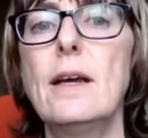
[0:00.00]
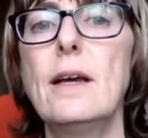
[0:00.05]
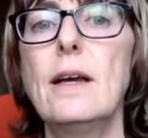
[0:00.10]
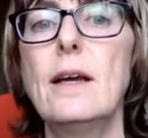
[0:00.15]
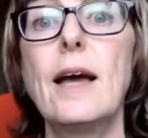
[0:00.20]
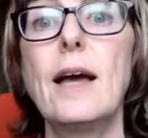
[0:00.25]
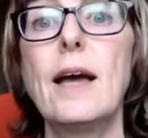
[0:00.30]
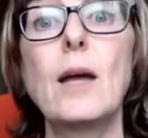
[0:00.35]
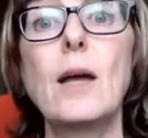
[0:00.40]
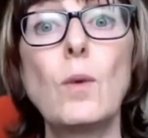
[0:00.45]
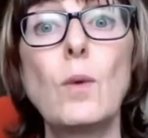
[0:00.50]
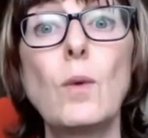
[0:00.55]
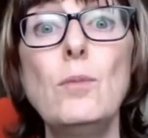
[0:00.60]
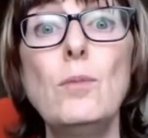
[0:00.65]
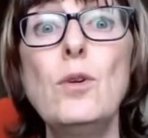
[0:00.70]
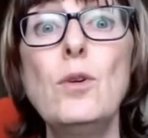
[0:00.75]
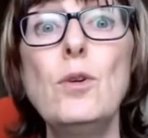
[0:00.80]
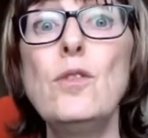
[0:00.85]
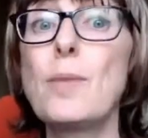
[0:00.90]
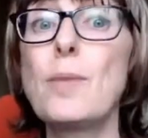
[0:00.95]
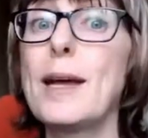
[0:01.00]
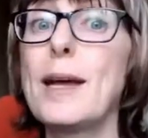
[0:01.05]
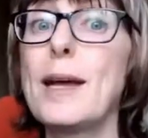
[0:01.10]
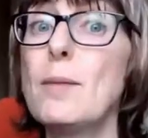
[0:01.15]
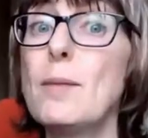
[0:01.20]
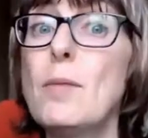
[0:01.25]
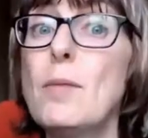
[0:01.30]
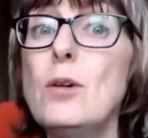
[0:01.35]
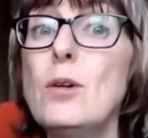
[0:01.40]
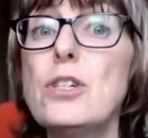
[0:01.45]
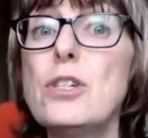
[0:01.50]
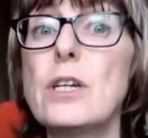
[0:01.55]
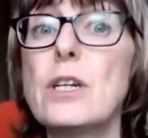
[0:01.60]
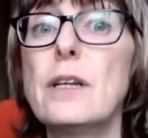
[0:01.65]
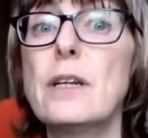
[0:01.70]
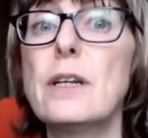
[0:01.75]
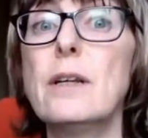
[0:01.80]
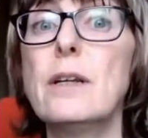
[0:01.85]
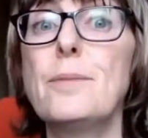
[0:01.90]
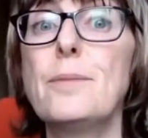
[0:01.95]
And when moved by
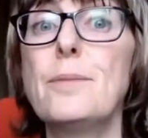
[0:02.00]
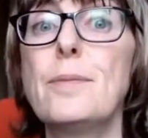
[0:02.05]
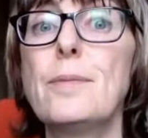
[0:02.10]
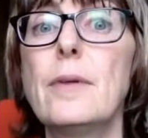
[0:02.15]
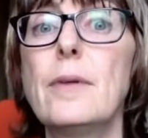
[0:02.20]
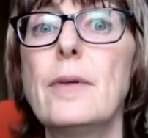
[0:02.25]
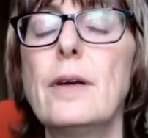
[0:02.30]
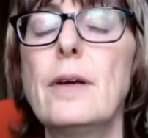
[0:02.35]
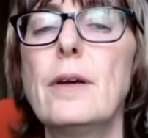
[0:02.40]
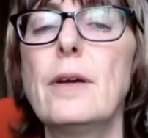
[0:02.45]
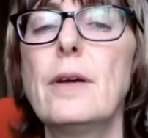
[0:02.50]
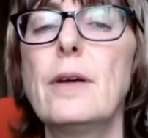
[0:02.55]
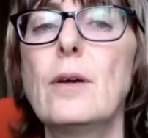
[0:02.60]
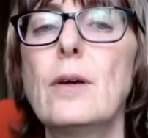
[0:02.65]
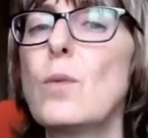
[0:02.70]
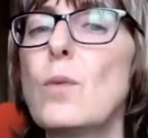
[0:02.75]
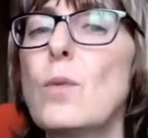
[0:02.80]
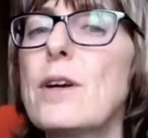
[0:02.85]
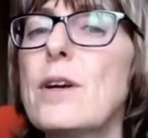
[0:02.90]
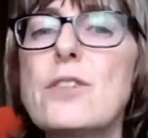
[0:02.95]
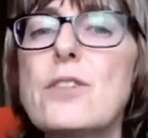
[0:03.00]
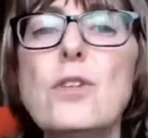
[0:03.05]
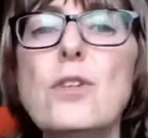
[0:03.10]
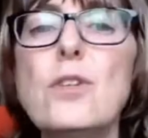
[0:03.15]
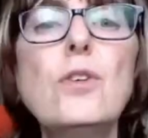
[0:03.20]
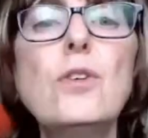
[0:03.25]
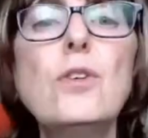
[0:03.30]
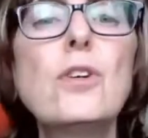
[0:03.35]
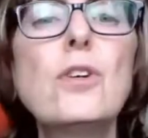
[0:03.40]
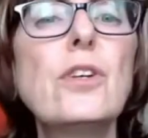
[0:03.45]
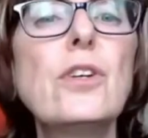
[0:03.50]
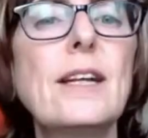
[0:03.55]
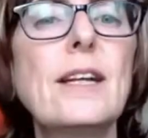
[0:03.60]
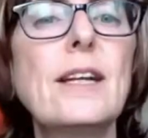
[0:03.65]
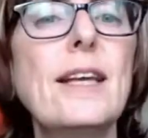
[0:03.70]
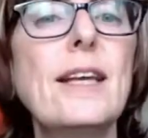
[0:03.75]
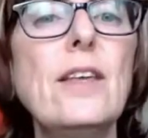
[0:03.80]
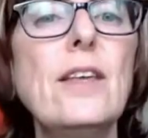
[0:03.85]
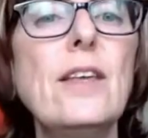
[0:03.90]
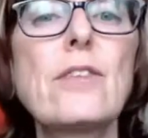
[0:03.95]
emotion, we are too good at
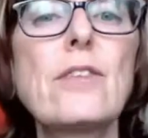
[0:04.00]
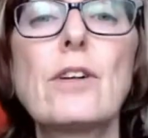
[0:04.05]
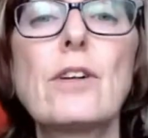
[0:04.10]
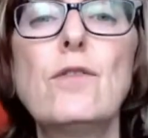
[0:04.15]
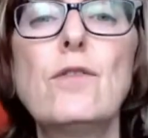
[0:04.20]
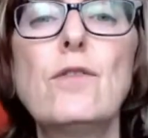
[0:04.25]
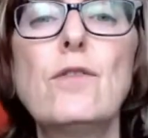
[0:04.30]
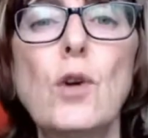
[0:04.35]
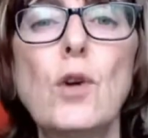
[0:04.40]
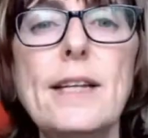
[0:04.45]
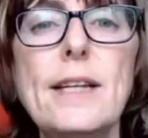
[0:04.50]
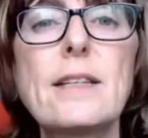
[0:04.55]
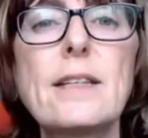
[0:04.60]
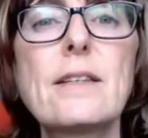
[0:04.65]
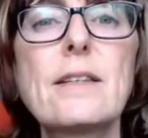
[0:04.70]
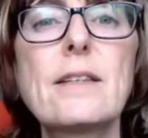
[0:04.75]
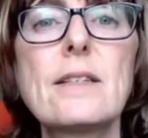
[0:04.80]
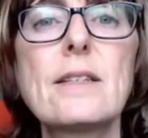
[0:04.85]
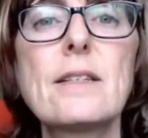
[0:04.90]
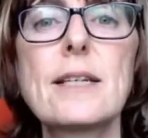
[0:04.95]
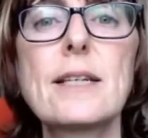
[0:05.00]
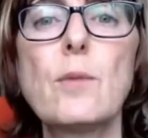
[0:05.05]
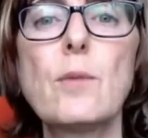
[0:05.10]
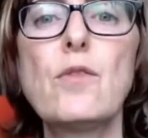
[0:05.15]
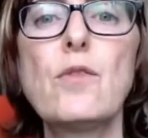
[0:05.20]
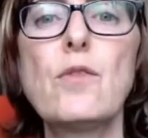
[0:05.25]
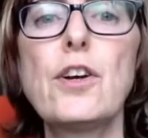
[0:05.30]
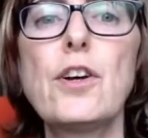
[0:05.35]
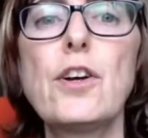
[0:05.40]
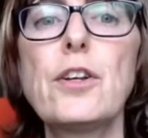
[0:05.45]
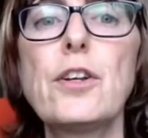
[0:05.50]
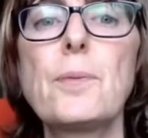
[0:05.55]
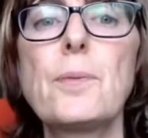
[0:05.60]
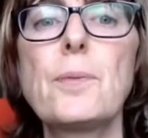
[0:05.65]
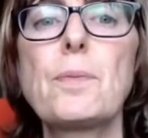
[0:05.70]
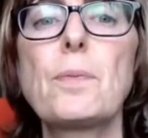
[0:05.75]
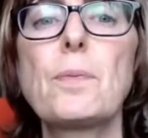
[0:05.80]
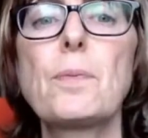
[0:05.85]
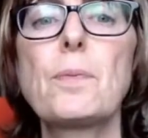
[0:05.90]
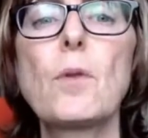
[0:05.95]
either avoiding the discomfort
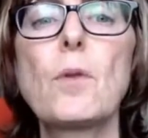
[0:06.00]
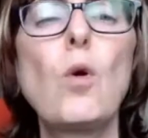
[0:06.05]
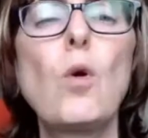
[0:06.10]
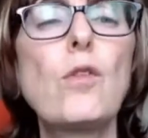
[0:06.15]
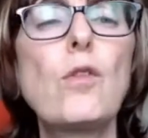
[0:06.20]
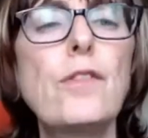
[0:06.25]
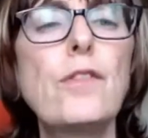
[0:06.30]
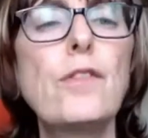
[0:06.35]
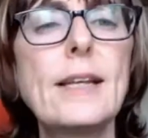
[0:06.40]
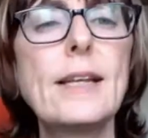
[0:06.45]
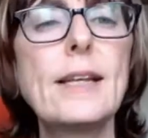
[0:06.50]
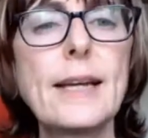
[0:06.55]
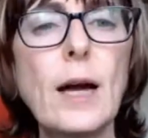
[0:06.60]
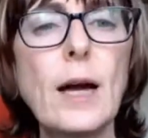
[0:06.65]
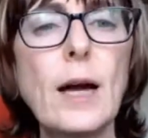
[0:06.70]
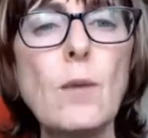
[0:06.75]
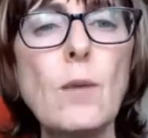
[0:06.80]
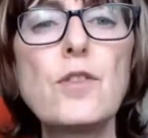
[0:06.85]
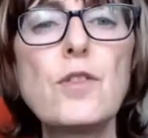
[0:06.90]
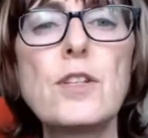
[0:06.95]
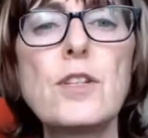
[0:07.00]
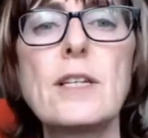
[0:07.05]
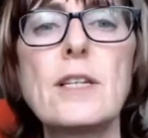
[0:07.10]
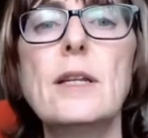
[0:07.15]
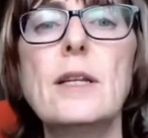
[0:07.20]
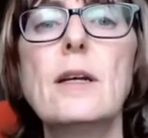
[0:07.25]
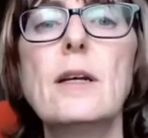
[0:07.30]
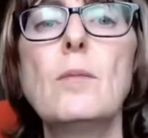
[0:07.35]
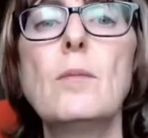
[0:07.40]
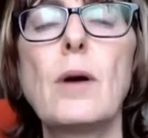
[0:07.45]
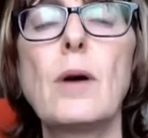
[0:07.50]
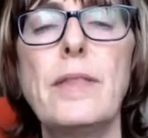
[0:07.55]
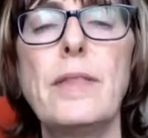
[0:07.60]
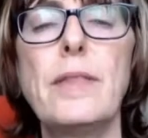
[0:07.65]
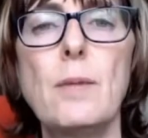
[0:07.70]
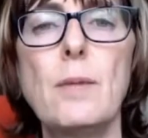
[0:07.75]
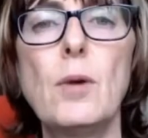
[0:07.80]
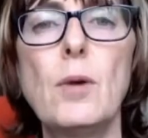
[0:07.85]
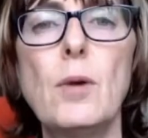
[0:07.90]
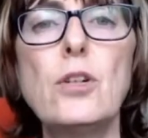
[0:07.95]
or feeling comforted by the
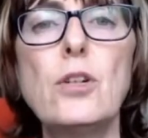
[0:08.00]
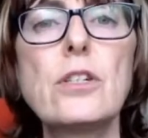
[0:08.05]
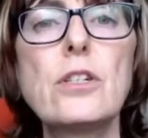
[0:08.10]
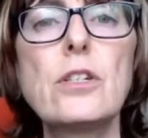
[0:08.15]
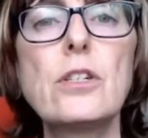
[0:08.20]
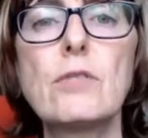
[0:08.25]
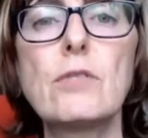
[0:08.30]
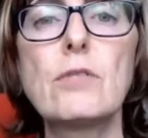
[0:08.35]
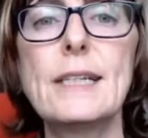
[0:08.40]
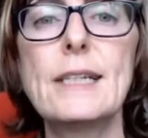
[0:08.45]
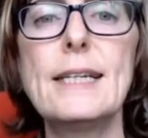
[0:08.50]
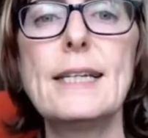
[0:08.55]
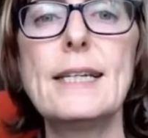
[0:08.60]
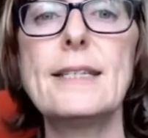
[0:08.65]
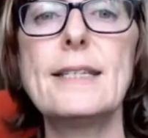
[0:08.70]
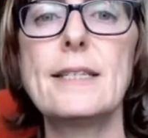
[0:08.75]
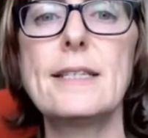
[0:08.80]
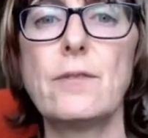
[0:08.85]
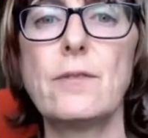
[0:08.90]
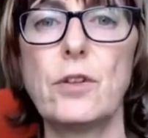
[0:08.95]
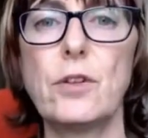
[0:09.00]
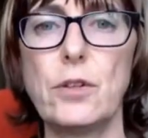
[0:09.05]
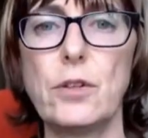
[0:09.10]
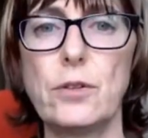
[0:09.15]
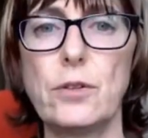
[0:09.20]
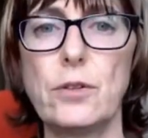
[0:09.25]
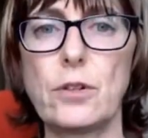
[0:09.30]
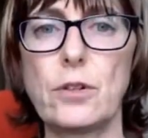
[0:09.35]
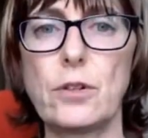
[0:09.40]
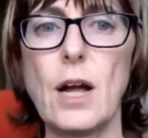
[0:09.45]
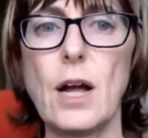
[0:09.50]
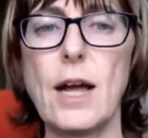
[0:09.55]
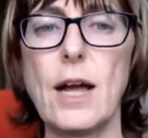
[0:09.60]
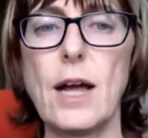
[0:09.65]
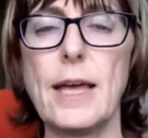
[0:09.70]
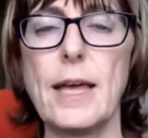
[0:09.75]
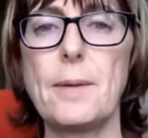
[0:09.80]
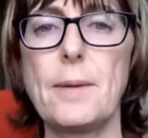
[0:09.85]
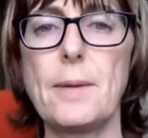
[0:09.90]
emotional release of a good cry.